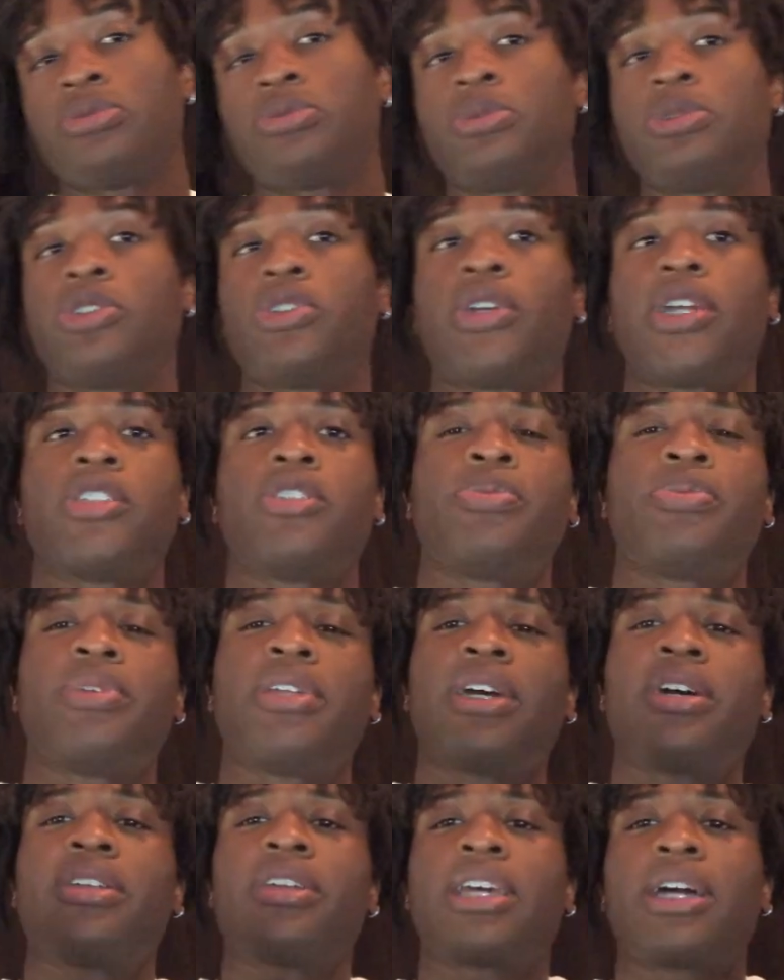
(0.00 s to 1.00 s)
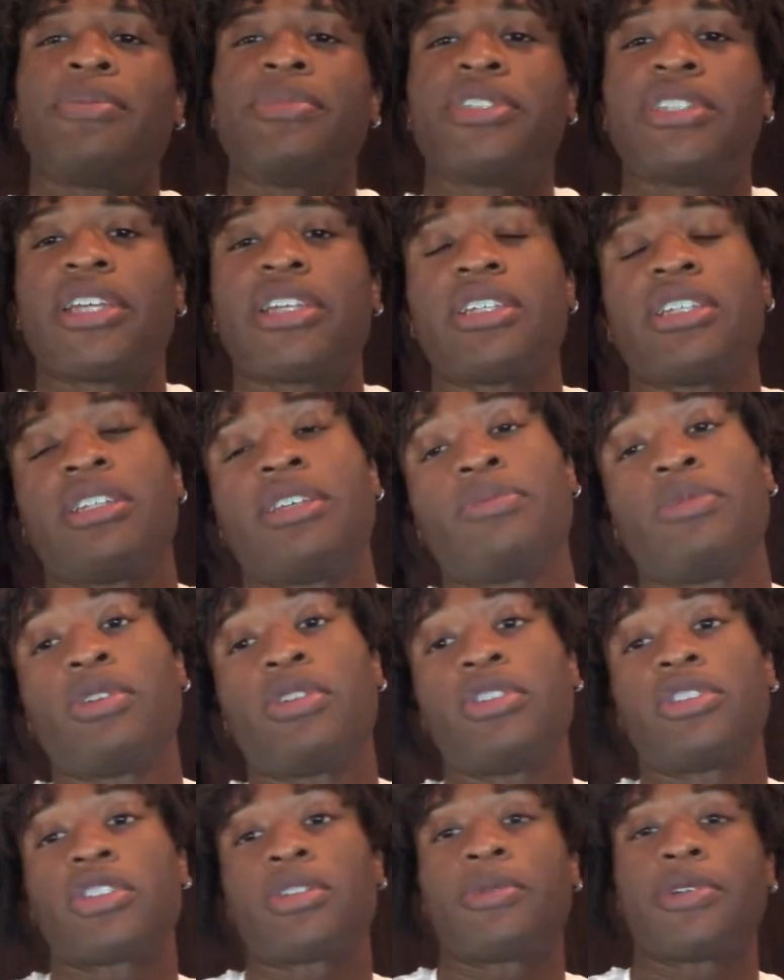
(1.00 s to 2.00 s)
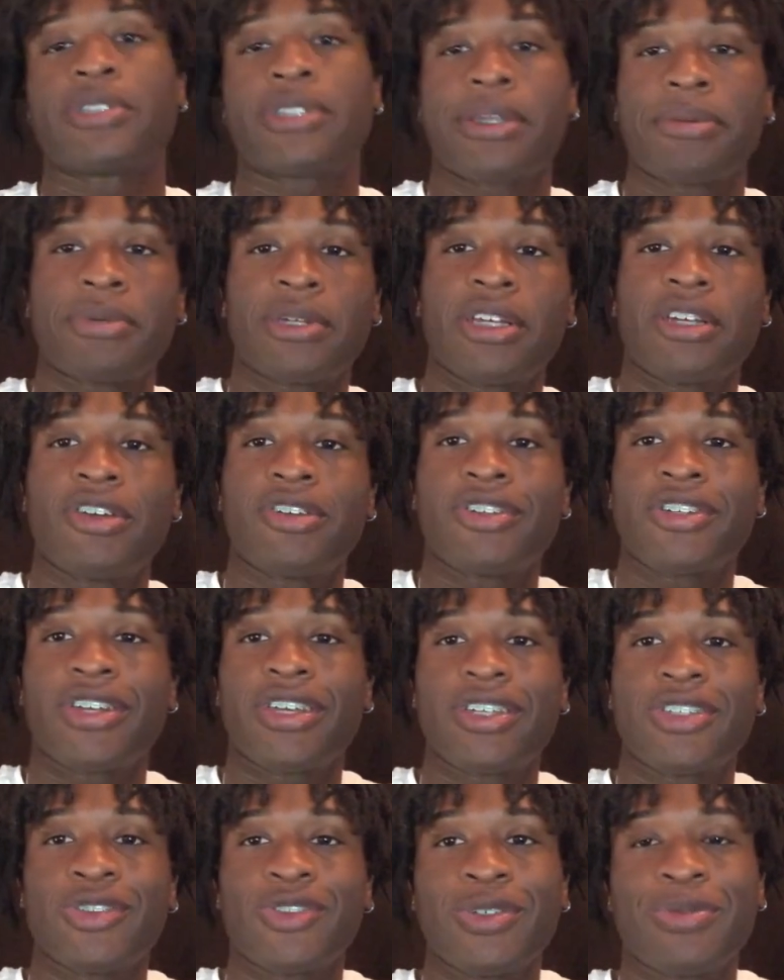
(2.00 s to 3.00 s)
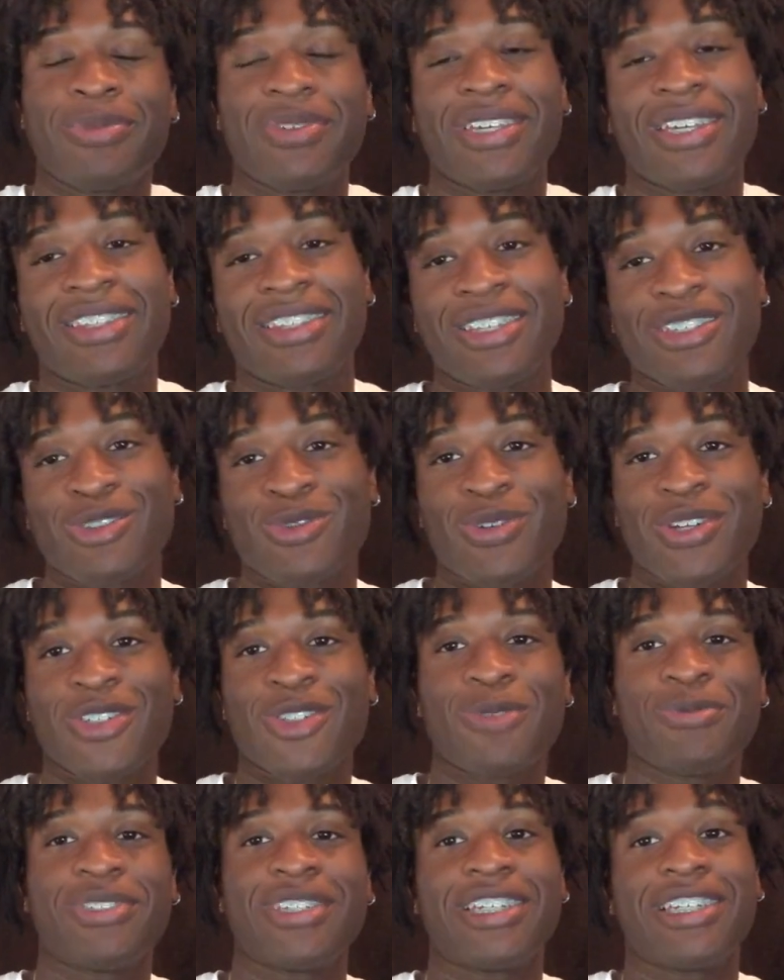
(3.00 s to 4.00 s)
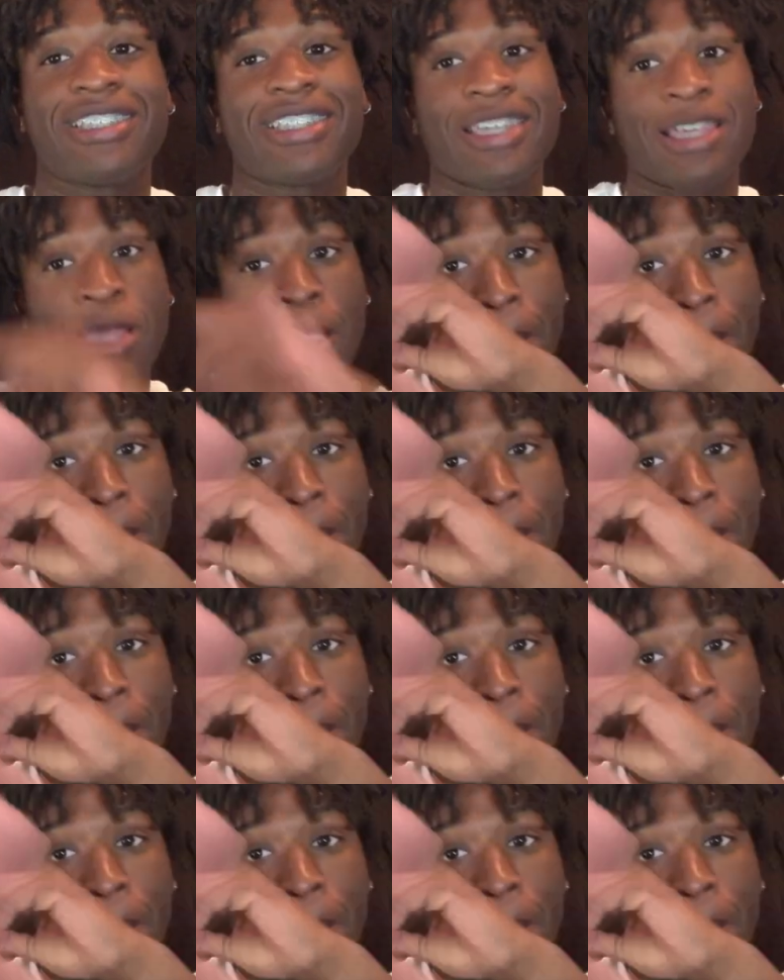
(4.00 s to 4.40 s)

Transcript: when we try to put down in the comment section, DM me on Instagram, Snapchat, and I'll try to get to it. But thanks for watching. We'll see you